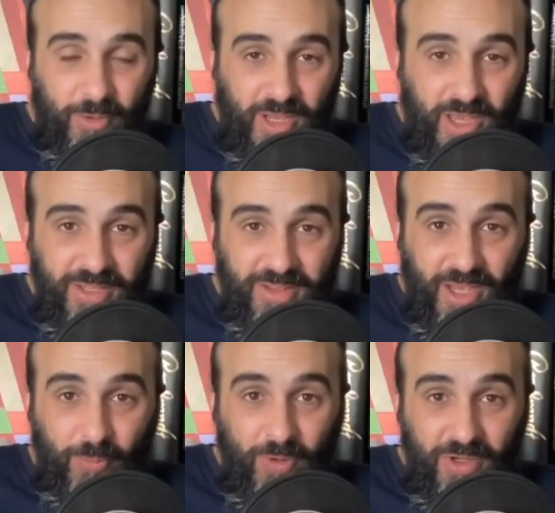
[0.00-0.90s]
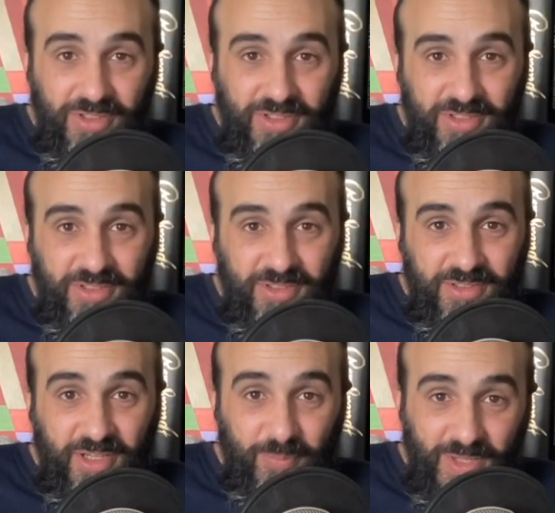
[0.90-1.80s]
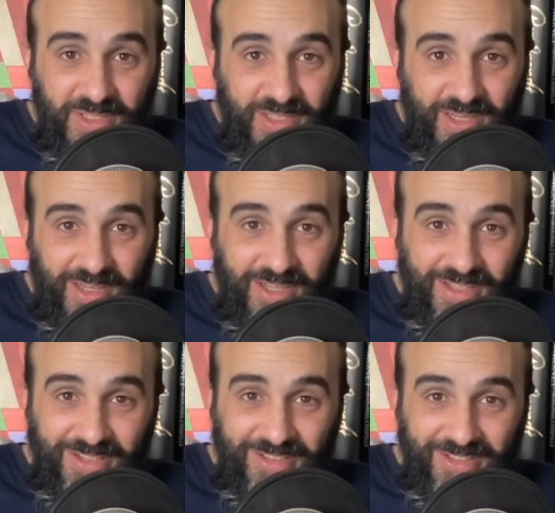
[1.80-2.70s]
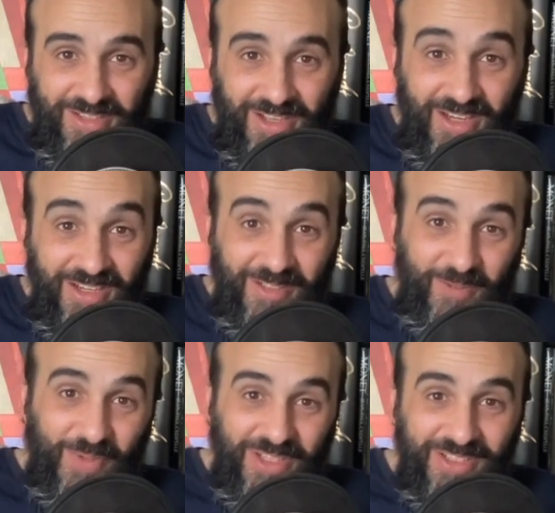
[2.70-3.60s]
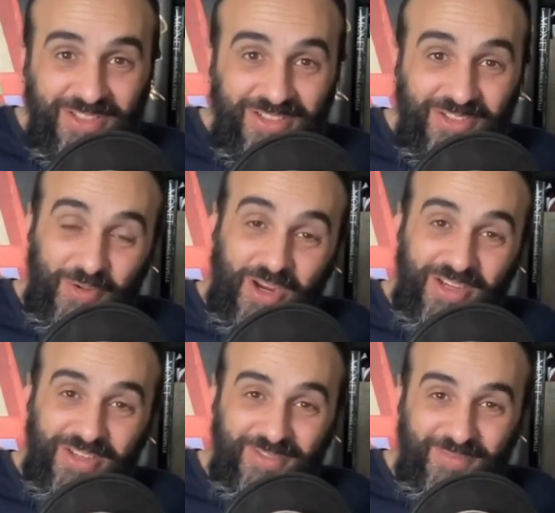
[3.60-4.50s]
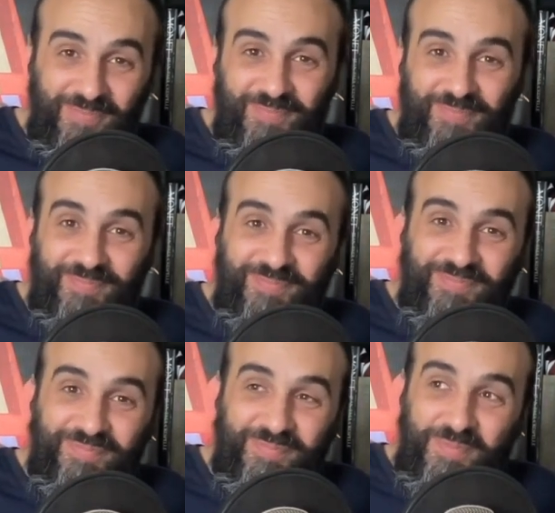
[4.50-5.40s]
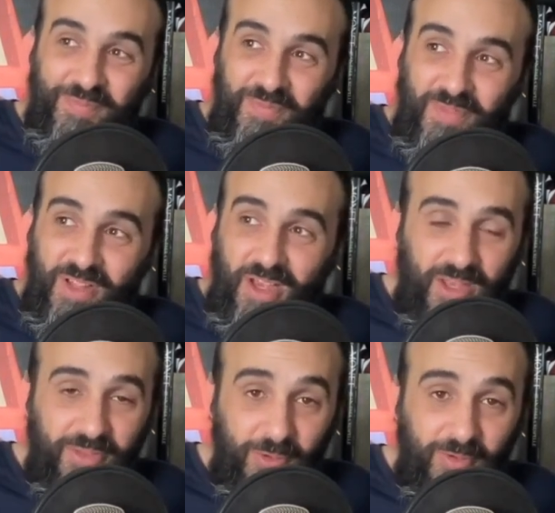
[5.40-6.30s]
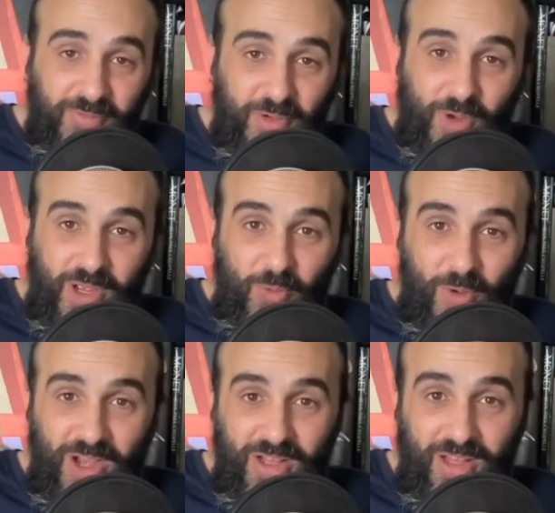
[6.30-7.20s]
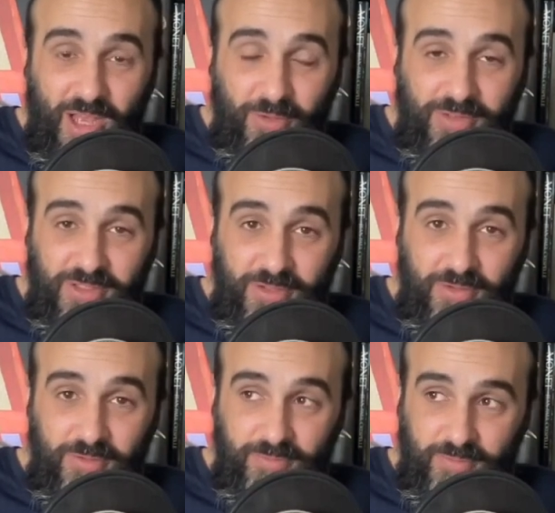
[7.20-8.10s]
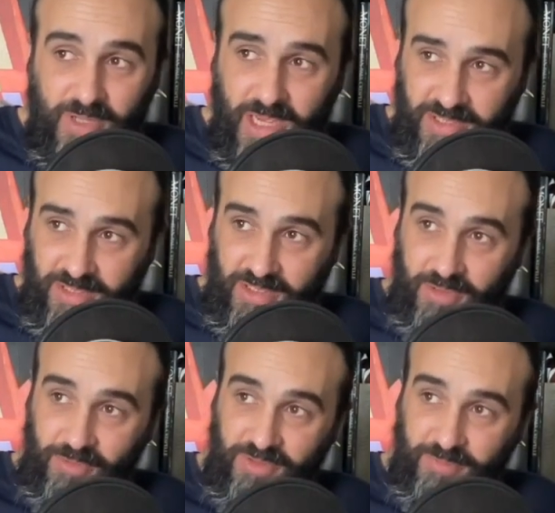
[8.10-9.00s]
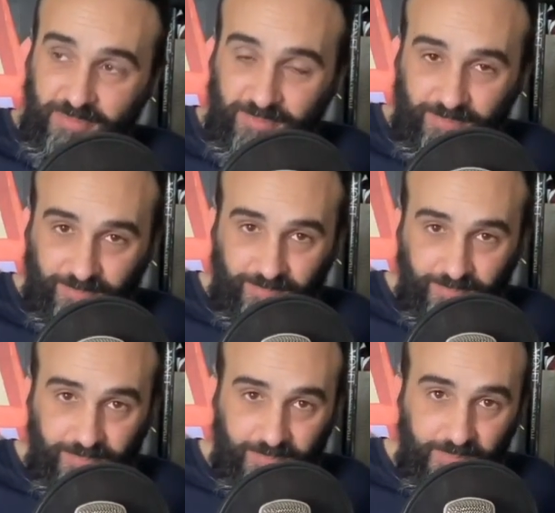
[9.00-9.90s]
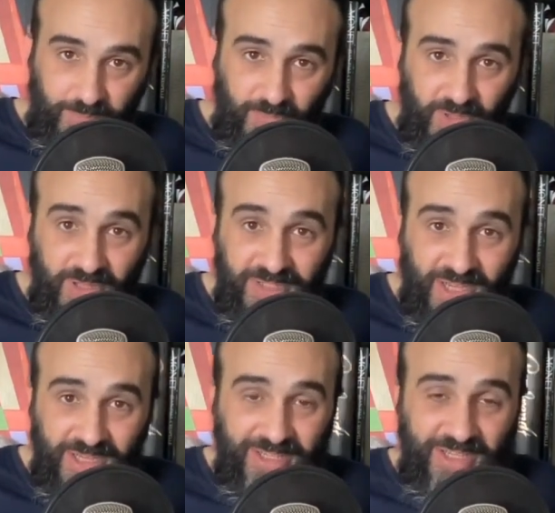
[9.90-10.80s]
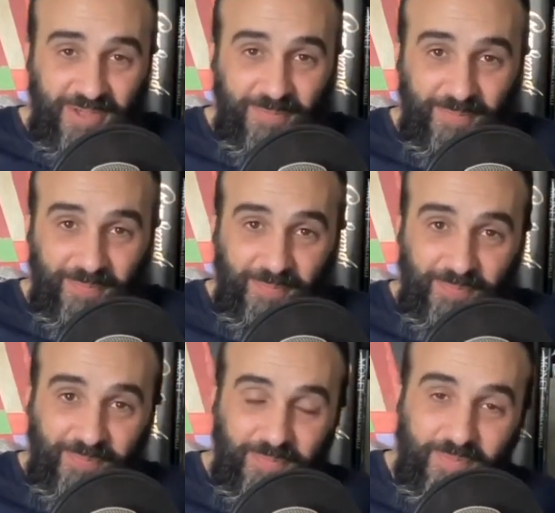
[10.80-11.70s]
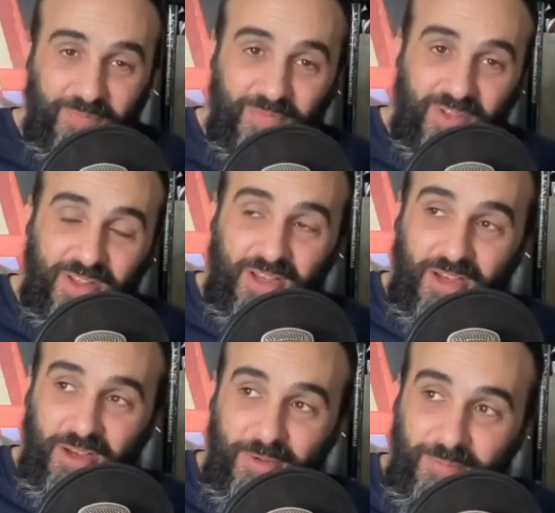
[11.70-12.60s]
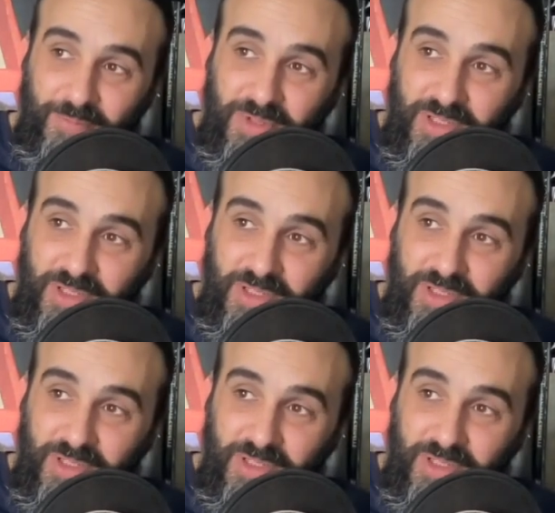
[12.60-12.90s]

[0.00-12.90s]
okay, that was admittedly a little bit strange. I thought for quite a while how to execute this idea. Um,